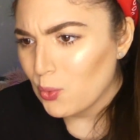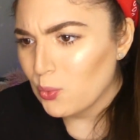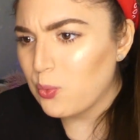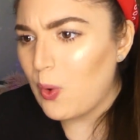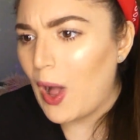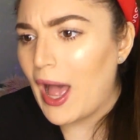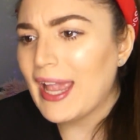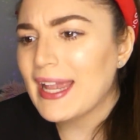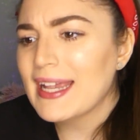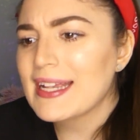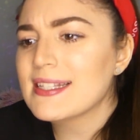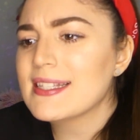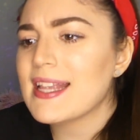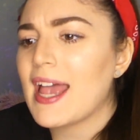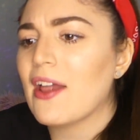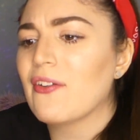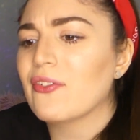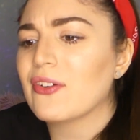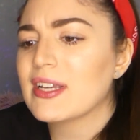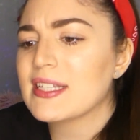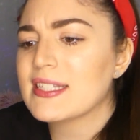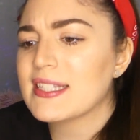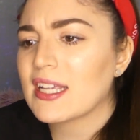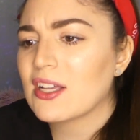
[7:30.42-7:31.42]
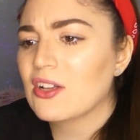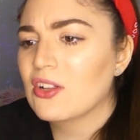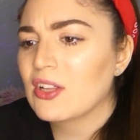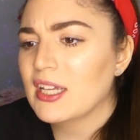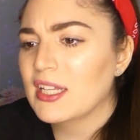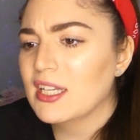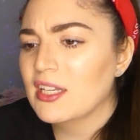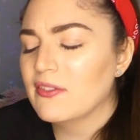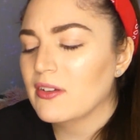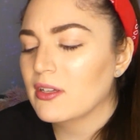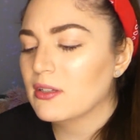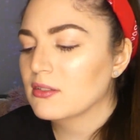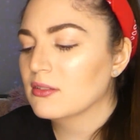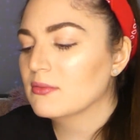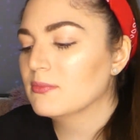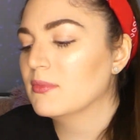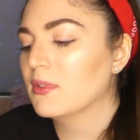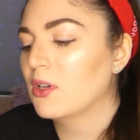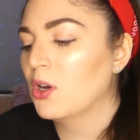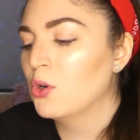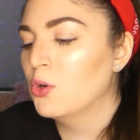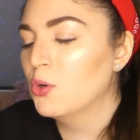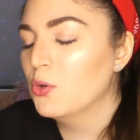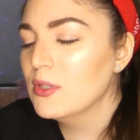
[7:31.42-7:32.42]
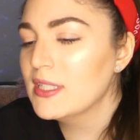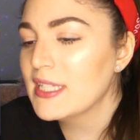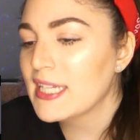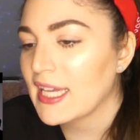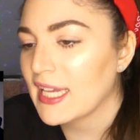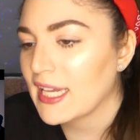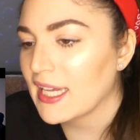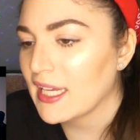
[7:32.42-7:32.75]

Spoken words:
Why is every single who's he?